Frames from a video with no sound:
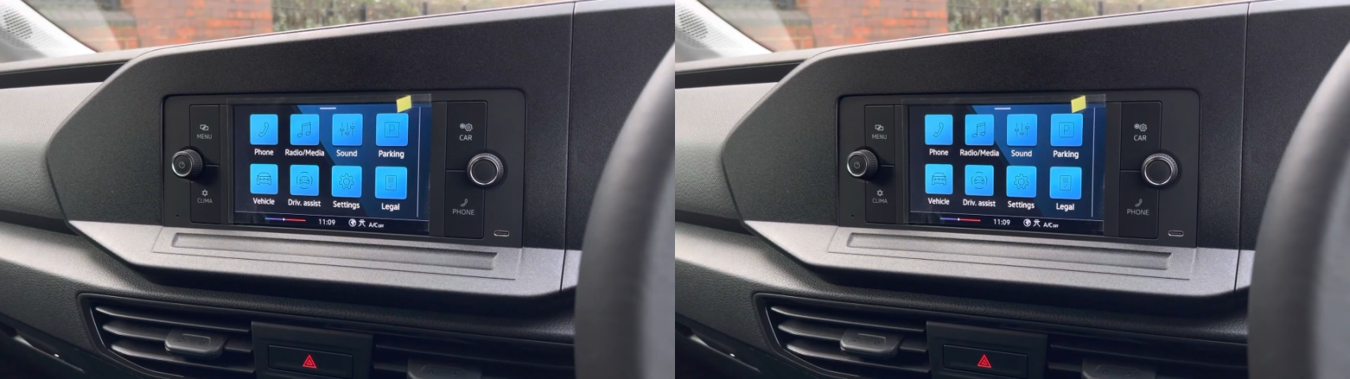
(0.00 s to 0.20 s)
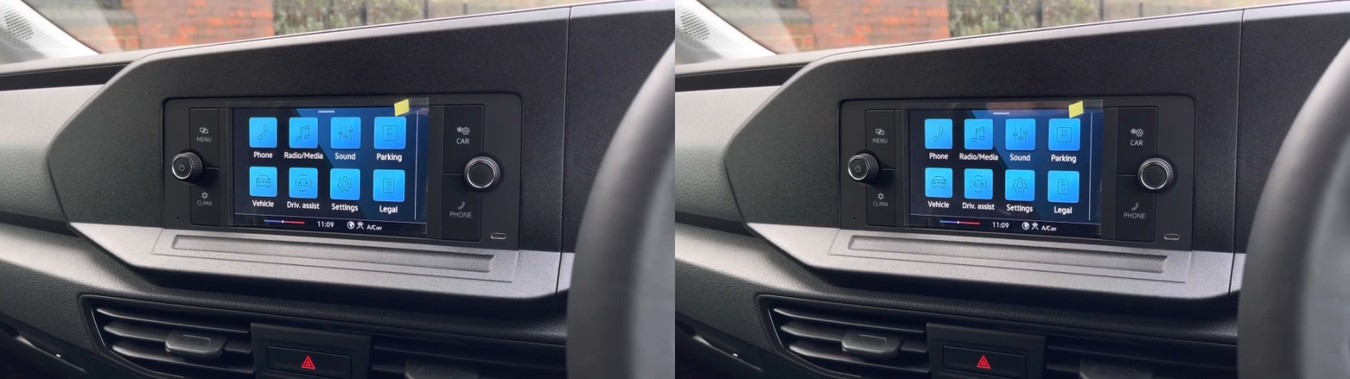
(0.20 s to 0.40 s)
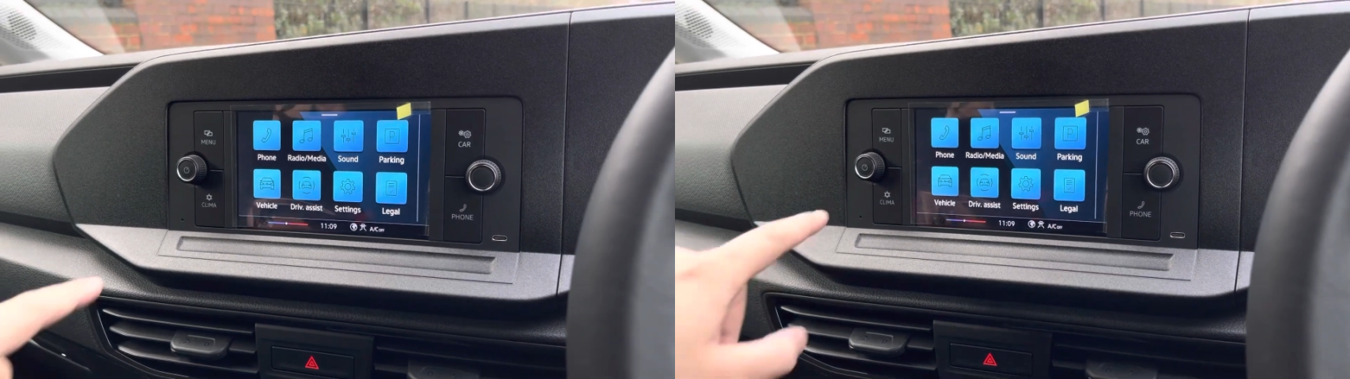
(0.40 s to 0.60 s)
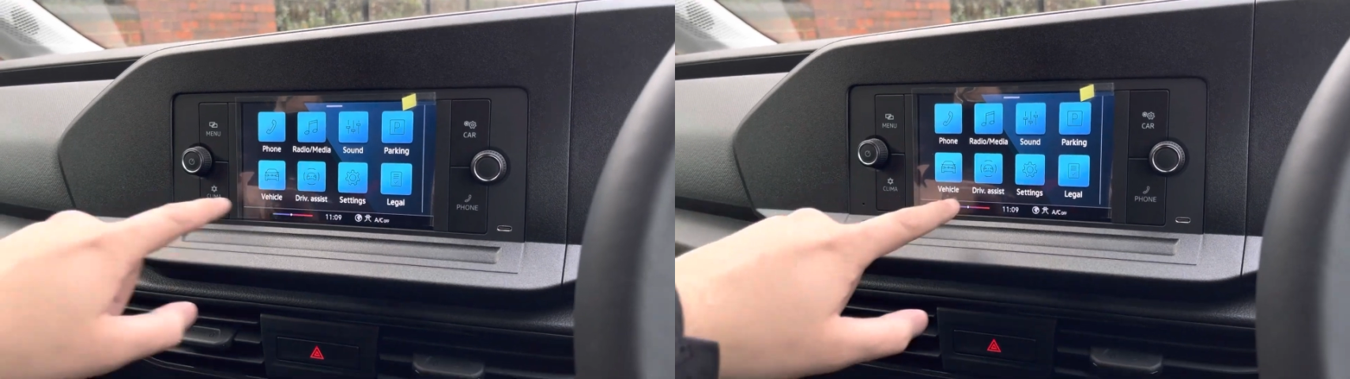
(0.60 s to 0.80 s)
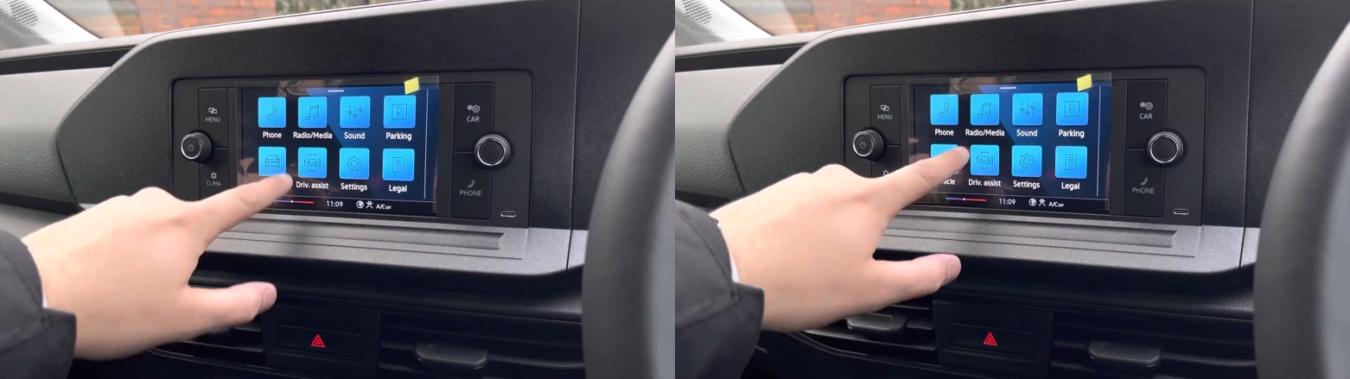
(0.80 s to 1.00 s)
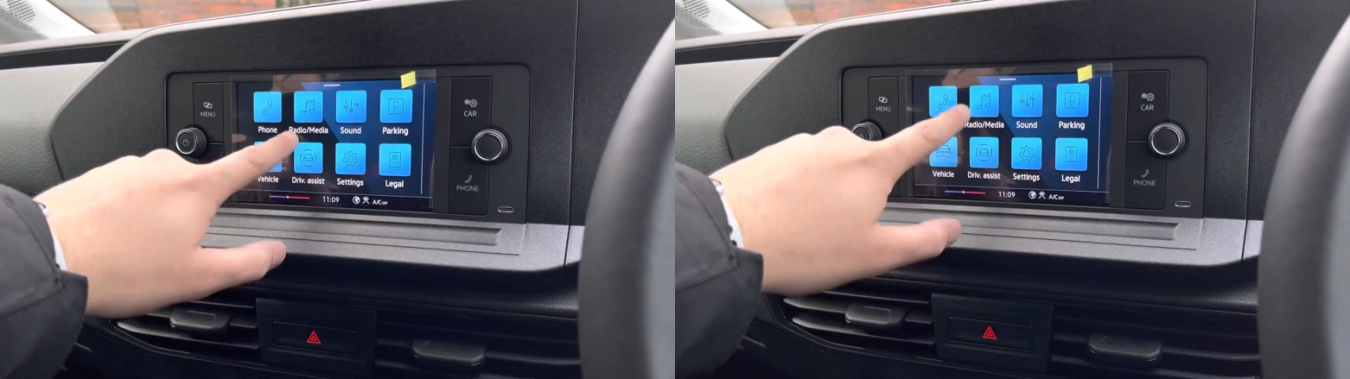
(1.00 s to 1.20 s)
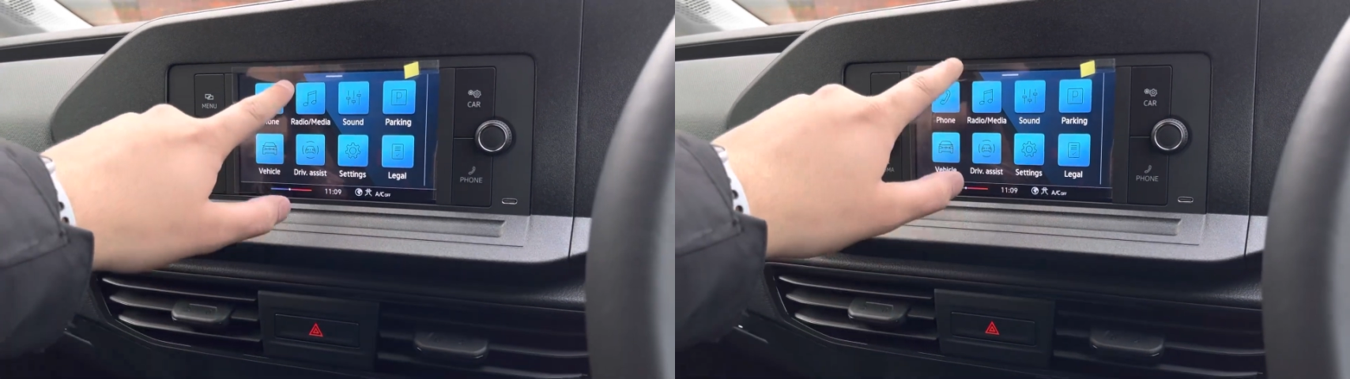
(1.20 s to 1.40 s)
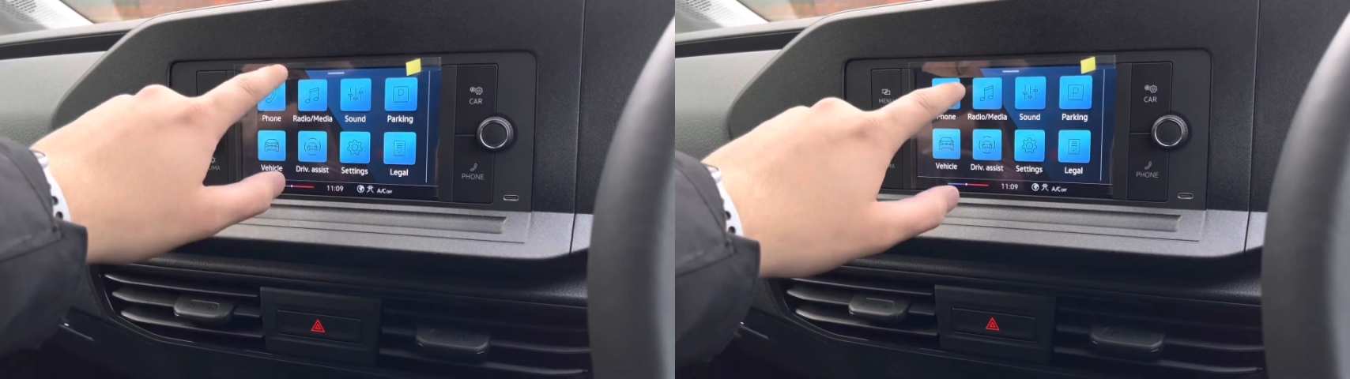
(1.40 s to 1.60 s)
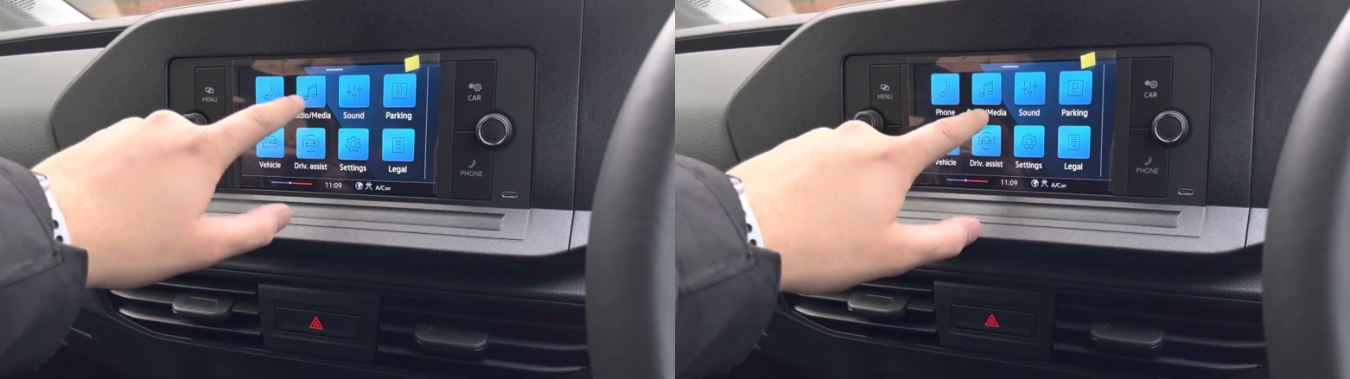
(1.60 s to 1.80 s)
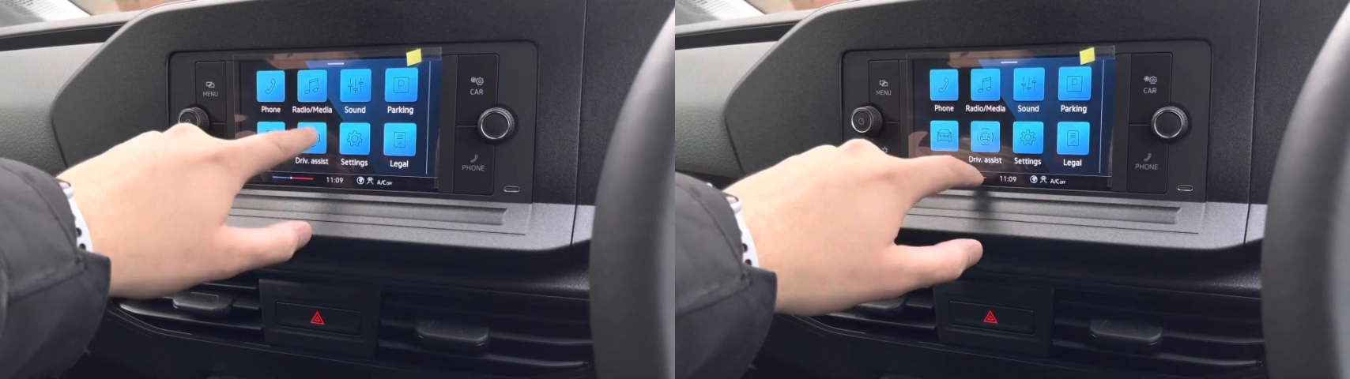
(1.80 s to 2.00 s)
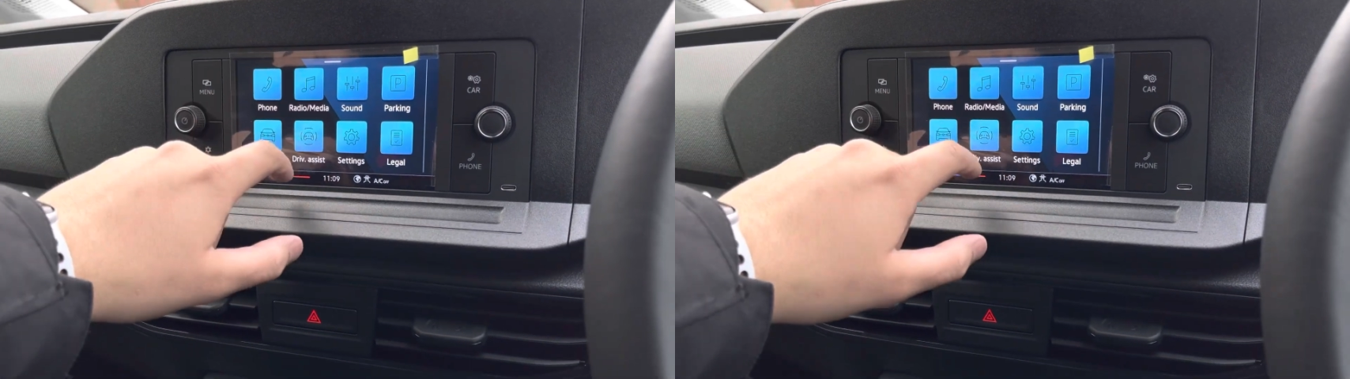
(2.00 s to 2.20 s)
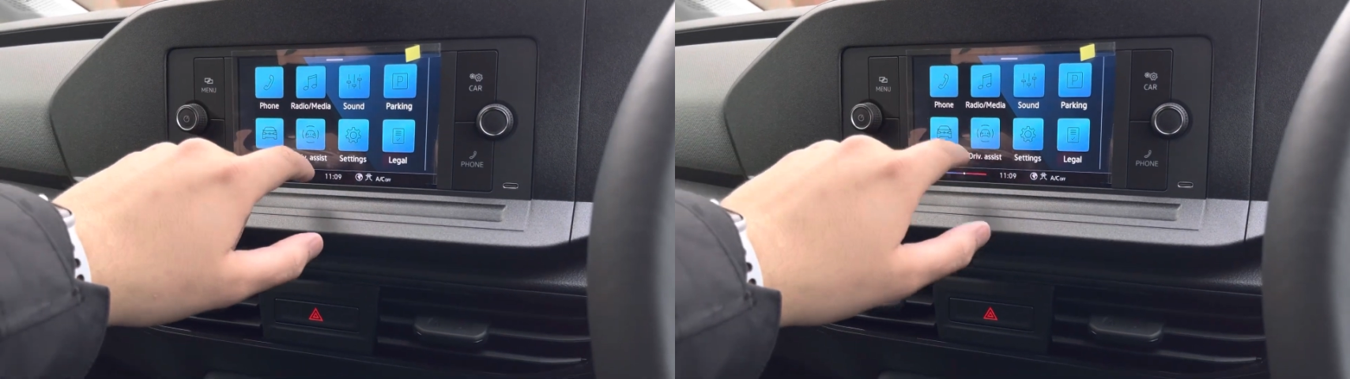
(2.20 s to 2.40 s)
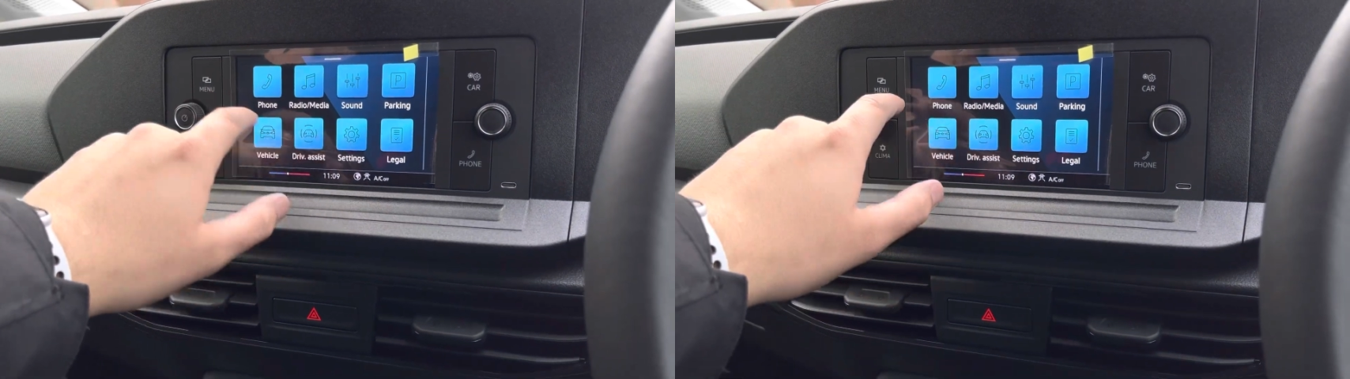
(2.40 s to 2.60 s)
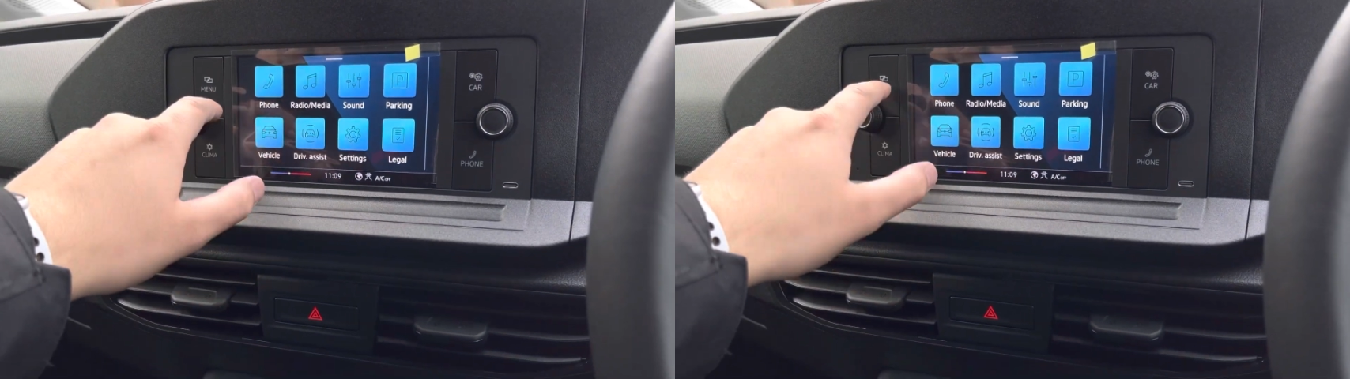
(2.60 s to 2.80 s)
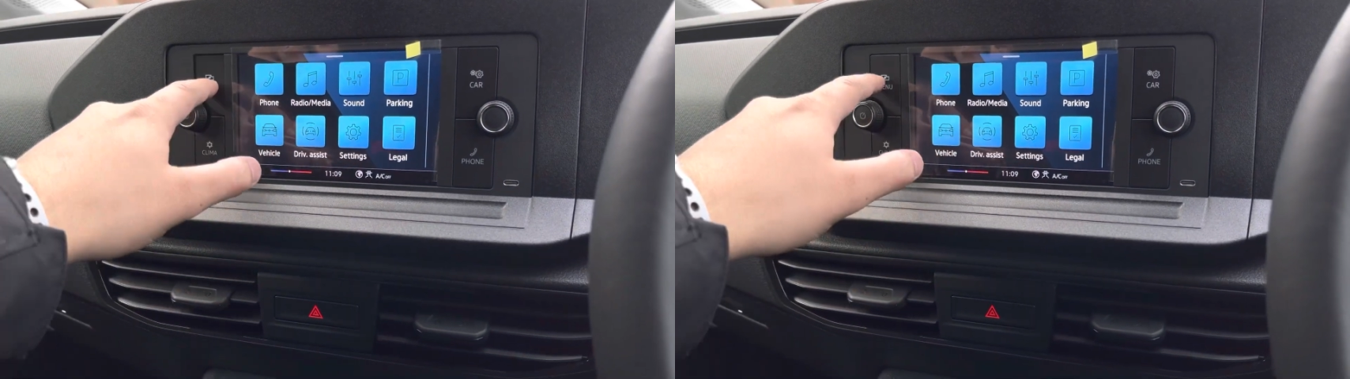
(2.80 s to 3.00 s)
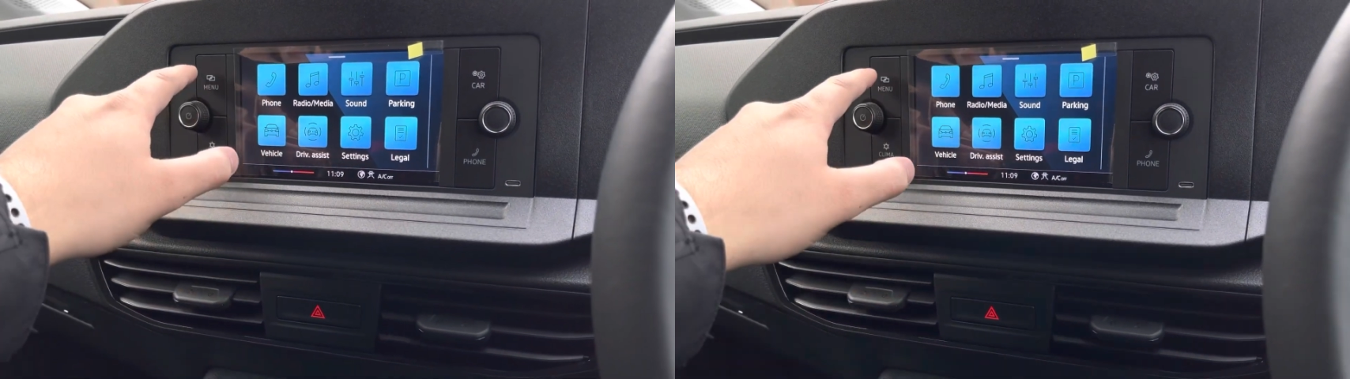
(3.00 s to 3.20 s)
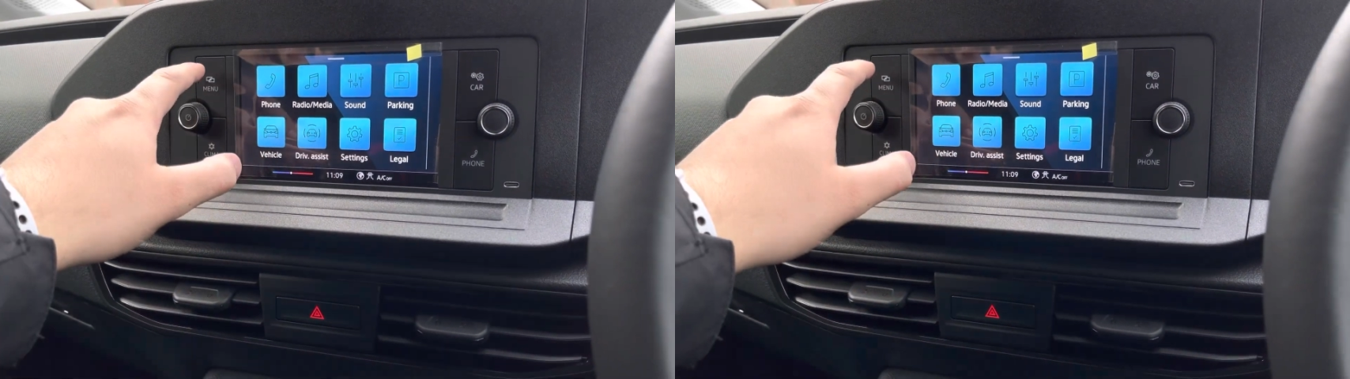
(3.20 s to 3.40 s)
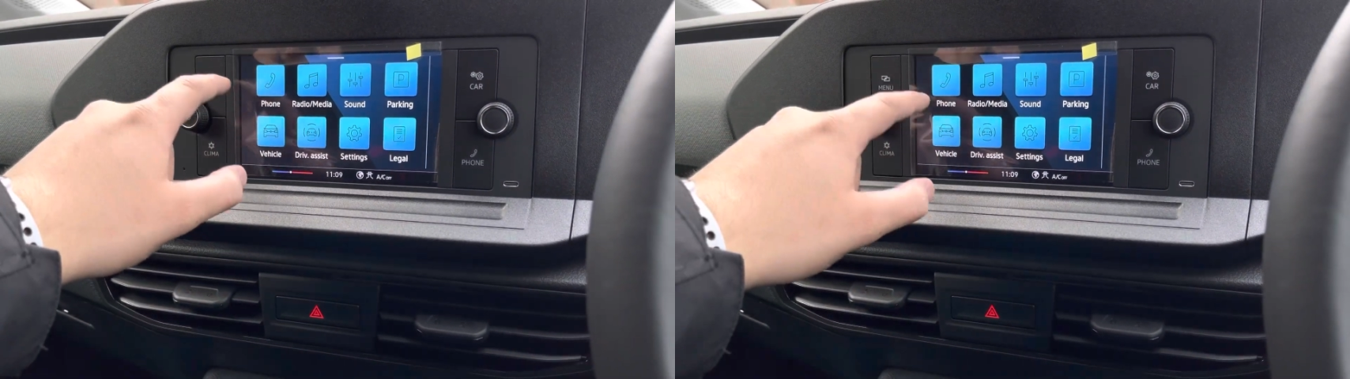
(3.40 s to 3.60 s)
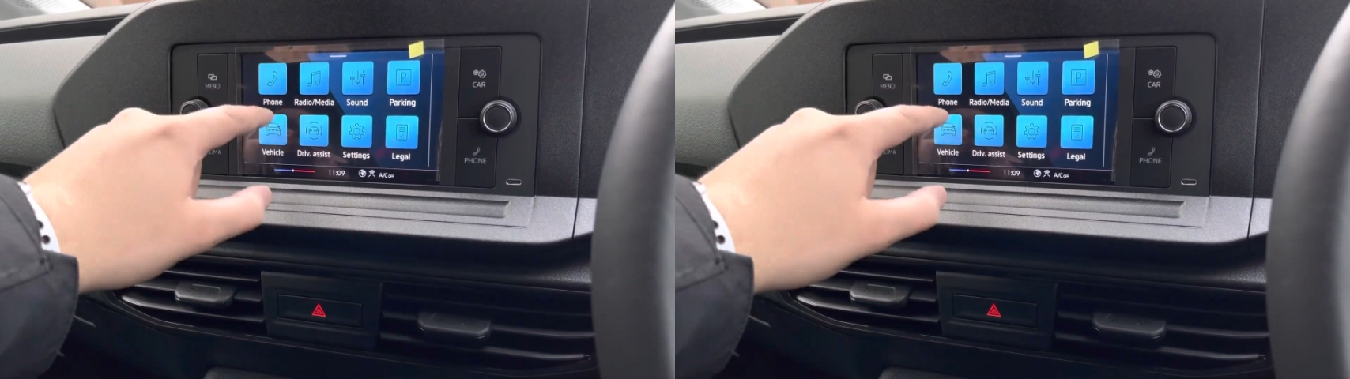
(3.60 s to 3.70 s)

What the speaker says: No face is visible, so there are no lips to read.